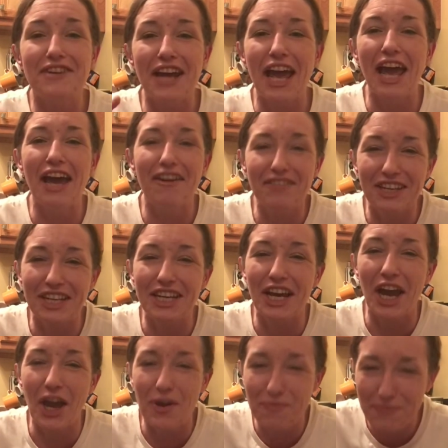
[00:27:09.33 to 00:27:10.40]
have any
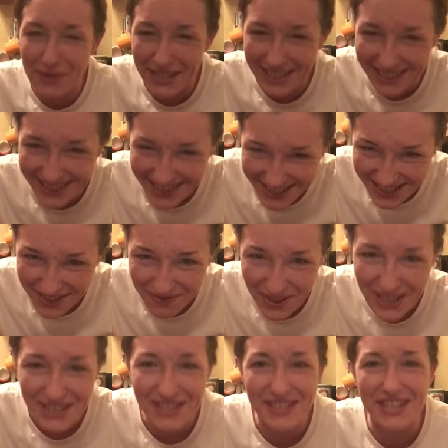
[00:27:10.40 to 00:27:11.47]
opiates in
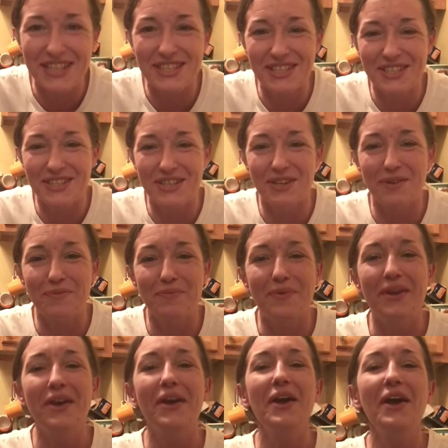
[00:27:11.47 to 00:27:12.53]
my system
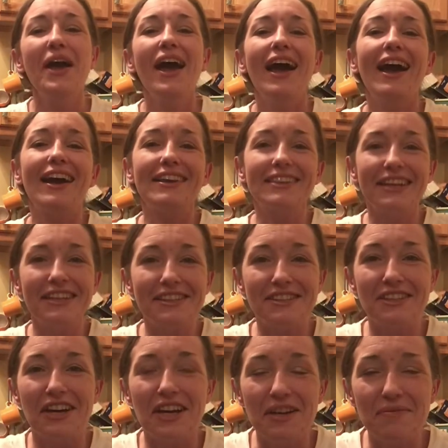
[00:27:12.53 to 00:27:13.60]
at that
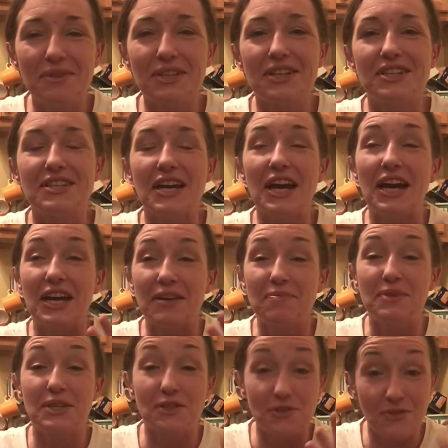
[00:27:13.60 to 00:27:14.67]
time because I had
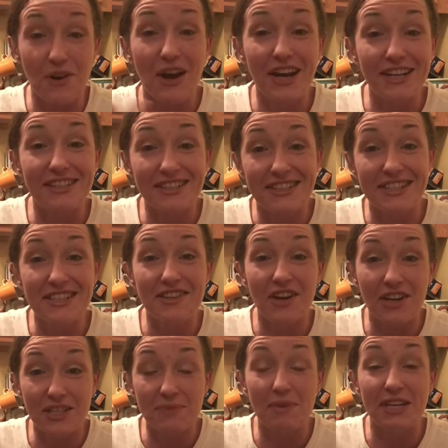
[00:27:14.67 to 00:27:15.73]
been trying to
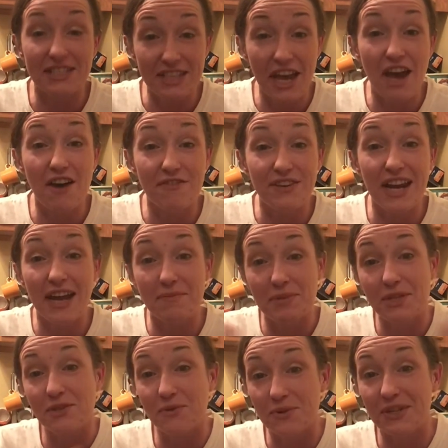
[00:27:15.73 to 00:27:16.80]
detox myself, and I'd
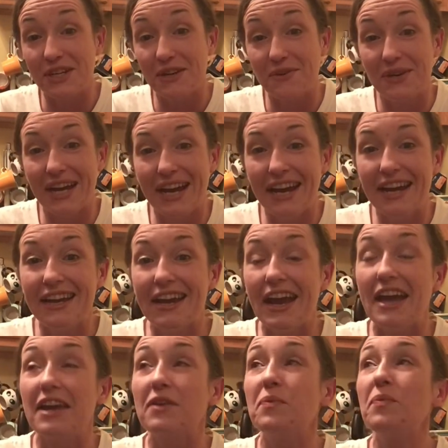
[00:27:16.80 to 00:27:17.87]
been doing okay.
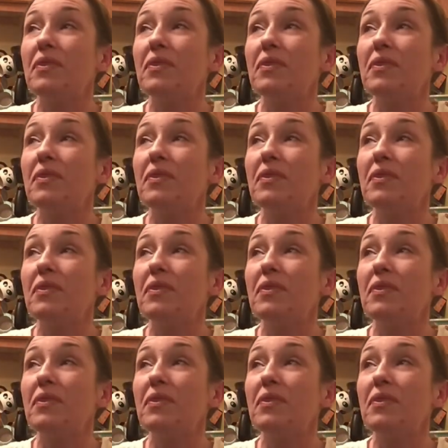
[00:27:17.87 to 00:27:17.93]
And